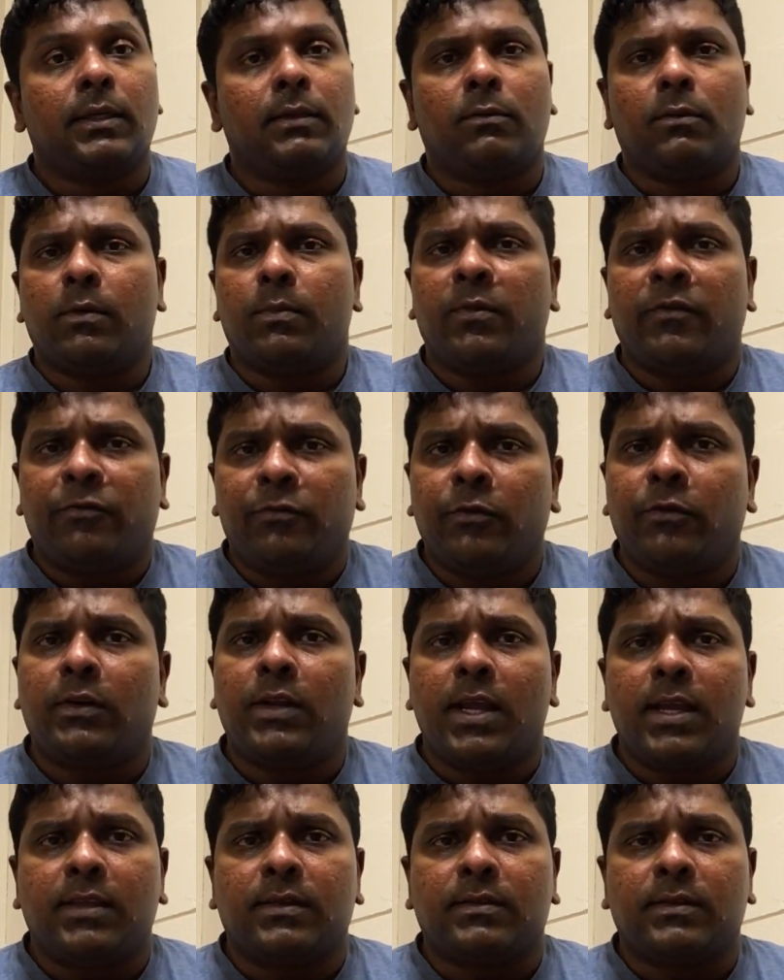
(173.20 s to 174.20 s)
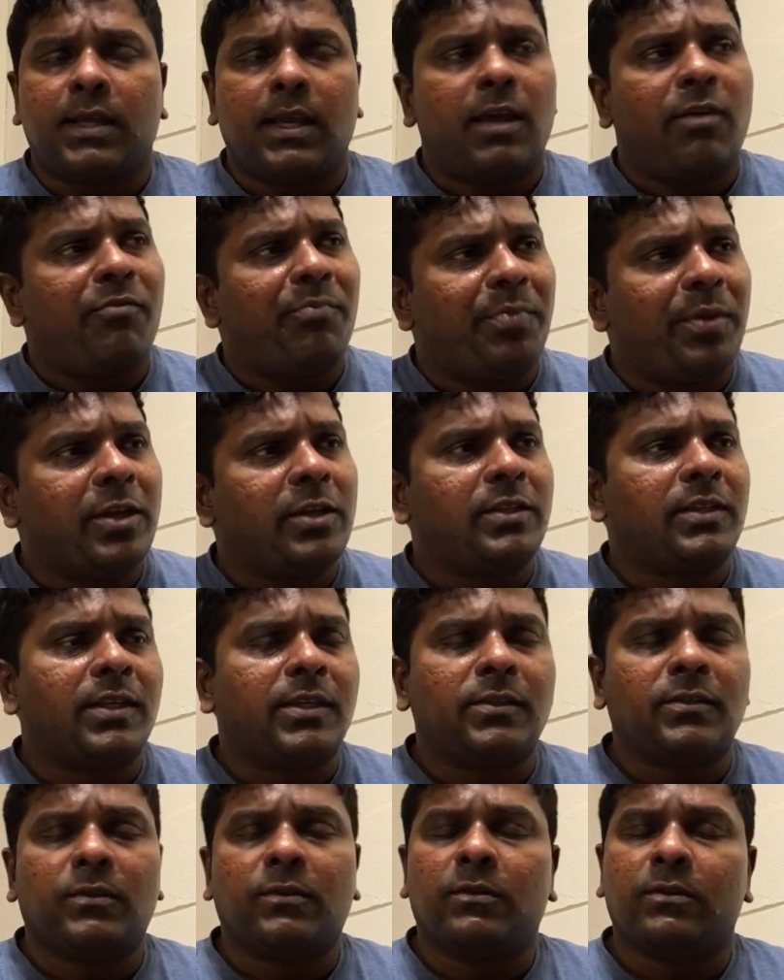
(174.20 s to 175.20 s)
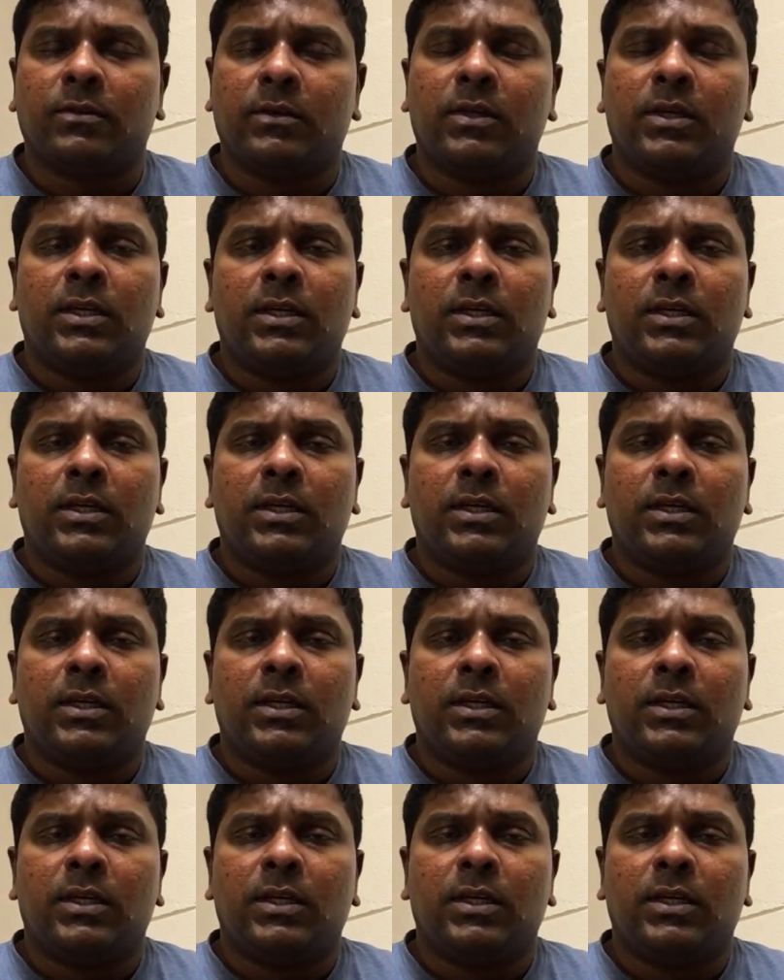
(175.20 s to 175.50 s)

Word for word: could be few days. I have patients who